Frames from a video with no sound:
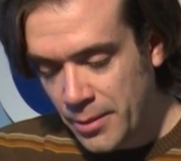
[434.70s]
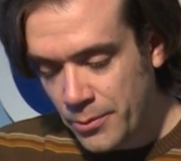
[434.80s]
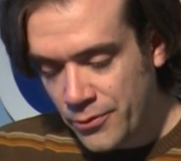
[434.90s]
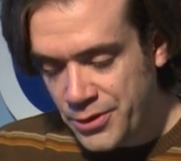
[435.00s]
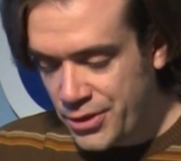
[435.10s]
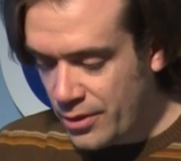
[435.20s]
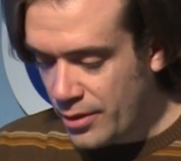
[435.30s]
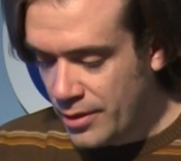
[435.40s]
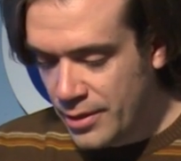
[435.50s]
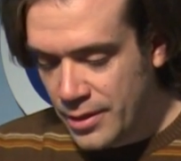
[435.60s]

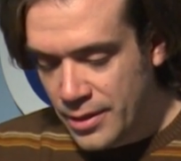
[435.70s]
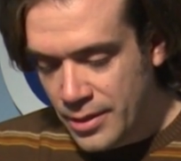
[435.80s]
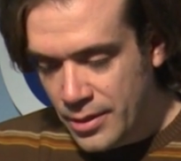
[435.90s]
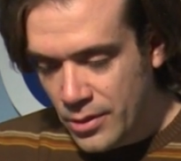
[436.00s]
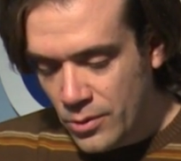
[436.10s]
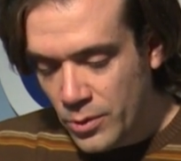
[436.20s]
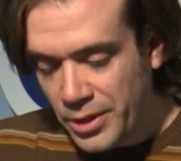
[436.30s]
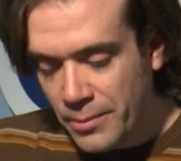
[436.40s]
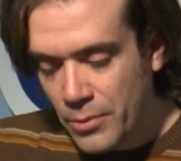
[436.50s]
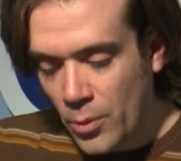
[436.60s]
Professor
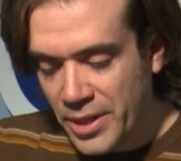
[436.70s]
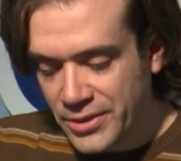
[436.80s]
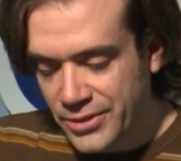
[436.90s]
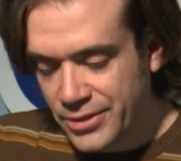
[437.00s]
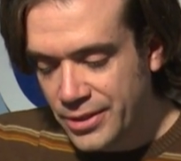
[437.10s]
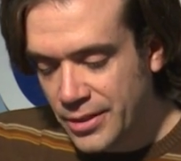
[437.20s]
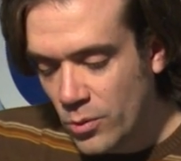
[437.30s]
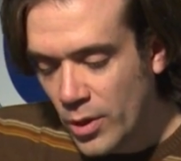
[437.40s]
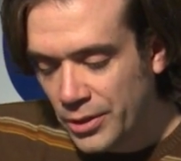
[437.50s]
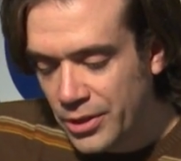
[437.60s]
William Mobius,
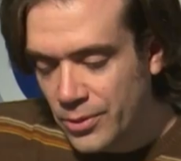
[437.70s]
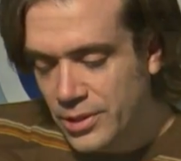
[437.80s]
well-known